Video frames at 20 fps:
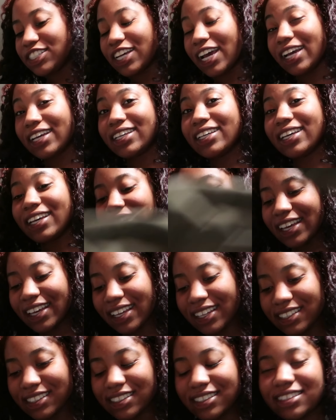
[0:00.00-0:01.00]

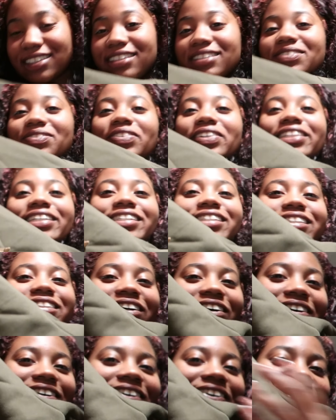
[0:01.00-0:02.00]
jacket with a
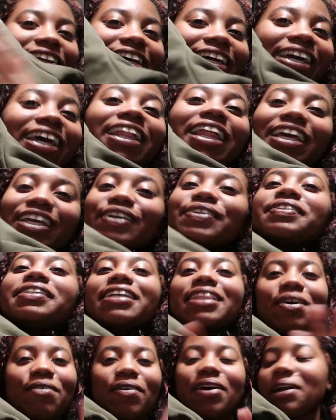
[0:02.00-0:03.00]
star on it like you
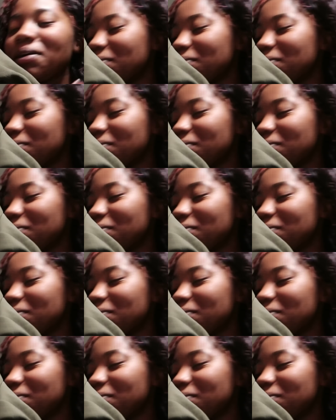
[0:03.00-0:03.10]
see them